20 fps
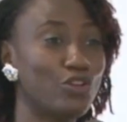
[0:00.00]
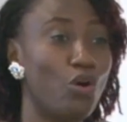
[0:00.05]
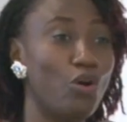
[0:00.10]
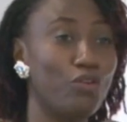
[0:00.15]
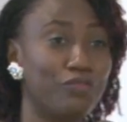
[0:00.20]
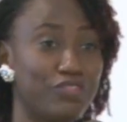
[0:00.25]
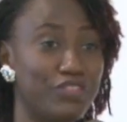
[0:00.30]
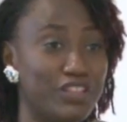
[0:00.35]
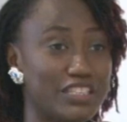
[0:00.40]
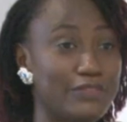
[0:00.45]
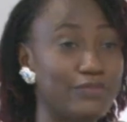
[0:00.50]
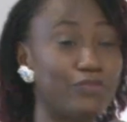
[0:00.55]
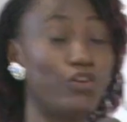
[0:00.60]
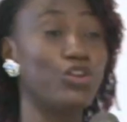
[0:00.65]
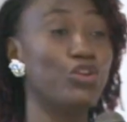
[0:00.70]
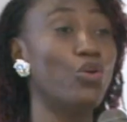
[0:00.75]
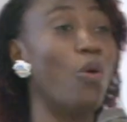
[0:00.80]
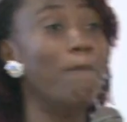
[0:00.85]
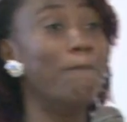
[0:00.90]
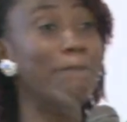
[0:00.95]
this for
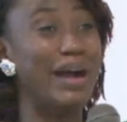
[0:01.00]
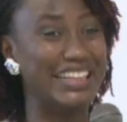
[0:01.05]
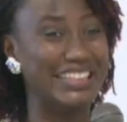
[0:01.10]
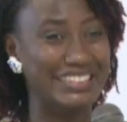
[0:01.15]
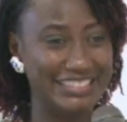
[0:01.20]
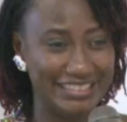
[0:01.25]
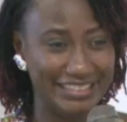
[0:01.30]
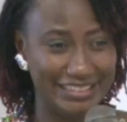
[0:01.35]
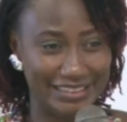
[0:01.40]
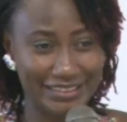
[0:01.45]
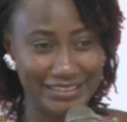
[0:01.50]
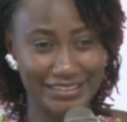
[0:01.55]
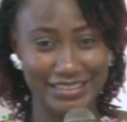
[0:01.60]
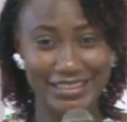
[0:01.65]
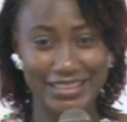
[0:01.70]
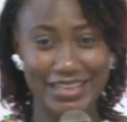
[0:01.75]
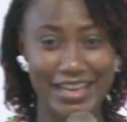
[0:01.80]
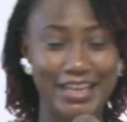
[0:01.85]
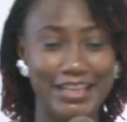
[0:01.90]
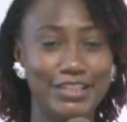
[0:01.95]
your mind
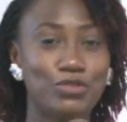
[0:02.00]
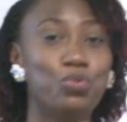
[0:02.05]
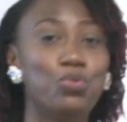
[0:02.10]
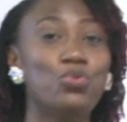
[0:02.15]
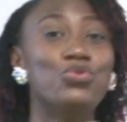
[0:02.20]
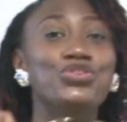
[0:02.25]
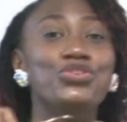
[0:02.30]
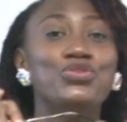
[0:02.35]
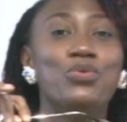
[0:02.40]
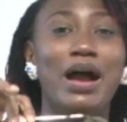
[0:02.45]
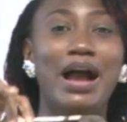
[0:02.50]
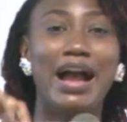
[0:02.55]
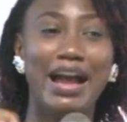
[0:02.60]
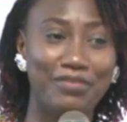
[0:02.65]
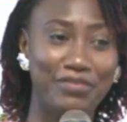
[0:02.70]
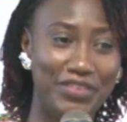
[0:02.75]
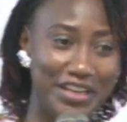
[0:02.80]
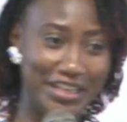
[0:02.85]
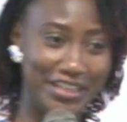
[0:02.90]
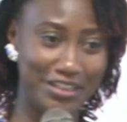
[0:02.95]
is who you are
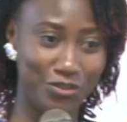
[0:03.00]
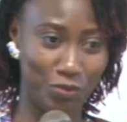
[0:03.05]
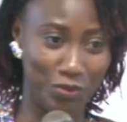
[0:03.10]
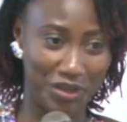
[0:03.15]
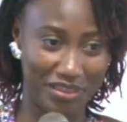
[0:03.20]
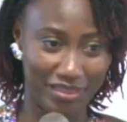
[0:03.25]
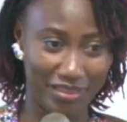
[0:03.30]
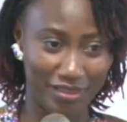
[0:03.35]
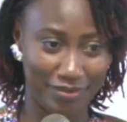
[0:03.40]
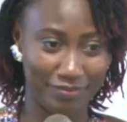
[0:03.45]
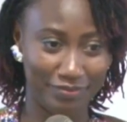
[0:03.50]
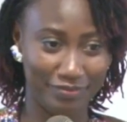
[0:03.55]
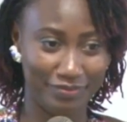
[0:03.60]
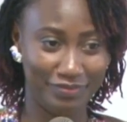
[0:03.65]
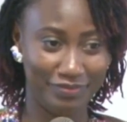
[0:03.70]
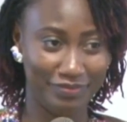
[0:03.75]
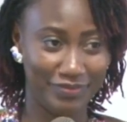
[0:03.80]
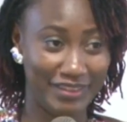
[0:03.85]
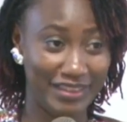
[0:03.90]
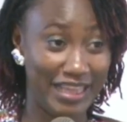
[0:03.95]
having it with.
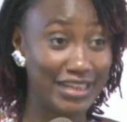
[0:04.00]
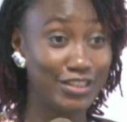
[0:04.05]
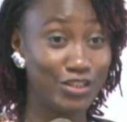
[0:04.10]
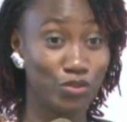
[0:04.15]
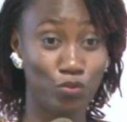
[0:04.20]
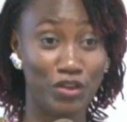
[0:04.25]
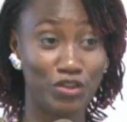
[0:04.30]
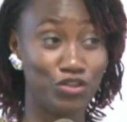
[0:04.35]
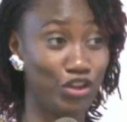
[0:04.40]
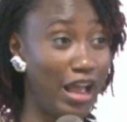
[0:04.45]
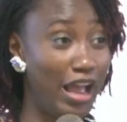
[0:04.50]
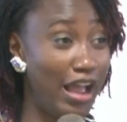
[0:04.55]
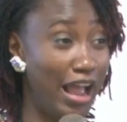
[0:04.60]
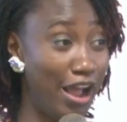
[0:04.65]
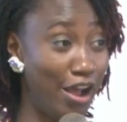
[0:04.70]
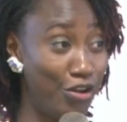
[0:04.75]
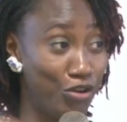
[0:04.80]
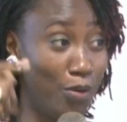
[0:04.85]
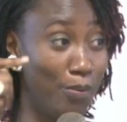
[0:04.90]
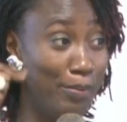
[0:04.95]
That is what how
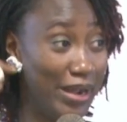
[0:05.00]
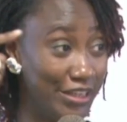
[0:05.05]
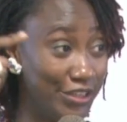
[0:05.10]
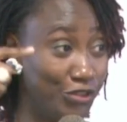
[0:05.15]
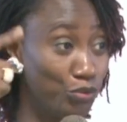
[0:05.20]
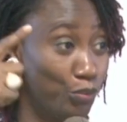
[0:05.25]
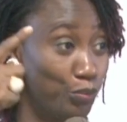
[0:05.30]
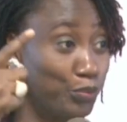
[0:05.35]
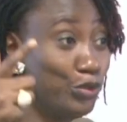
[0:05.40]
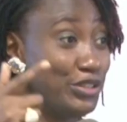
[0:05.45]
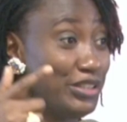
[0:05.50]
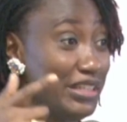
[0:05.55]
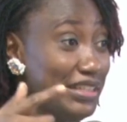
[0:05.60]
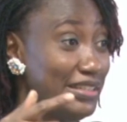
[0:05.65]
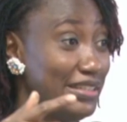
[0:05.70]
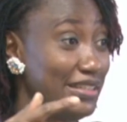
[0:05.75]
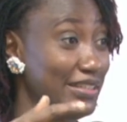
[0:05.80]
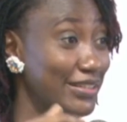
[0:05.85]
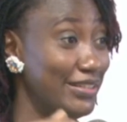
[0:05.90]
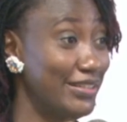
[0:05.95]
your mind will process
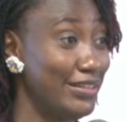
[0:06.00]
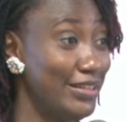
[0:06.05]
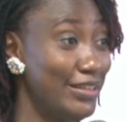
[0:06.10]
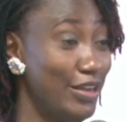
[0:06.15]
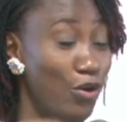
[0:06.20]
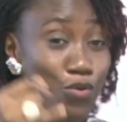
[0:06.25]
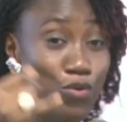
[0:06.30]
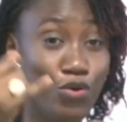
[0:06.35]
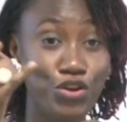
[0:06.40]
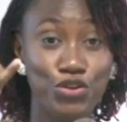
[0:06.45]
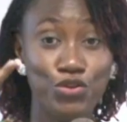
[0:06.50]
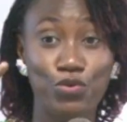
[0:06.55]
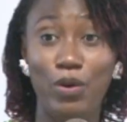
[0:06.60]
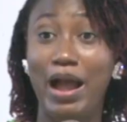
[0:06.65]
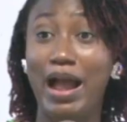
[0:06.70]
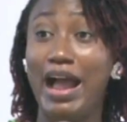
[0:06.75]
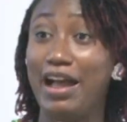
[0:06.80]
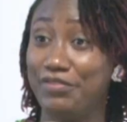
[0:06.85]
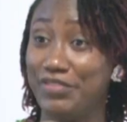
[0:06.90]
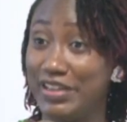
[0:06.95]
it. Who you are
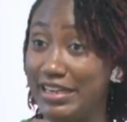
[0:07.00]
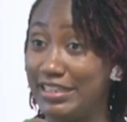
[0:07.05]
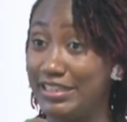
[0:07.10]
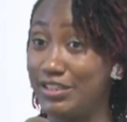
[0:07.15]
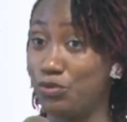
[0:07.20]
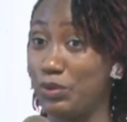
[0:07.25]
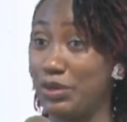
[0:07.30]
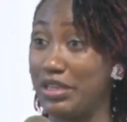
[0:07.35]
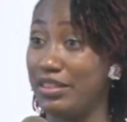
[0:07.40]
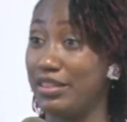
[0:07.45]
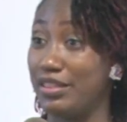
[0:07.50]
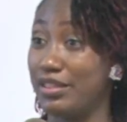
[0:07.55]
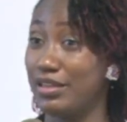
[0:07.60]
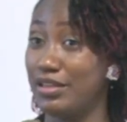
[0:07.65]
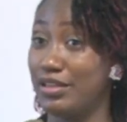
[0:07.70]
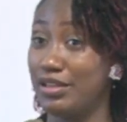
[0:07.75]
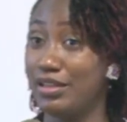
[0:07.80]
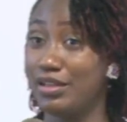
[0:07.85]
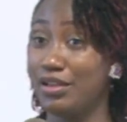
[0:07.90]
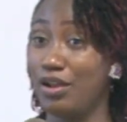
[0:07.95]
having it with.
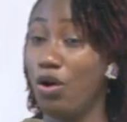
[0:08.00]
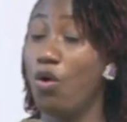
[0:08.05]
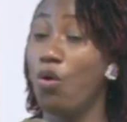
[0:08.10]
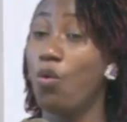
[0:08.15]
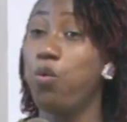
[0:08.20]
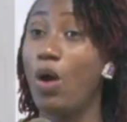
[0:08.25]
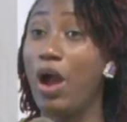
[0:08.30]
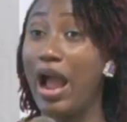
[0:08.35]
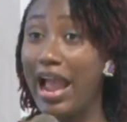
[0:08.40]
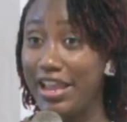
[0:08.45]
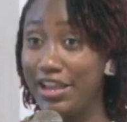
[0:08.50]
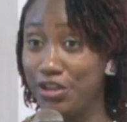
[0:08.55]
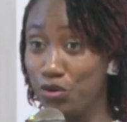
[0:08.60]
Why you are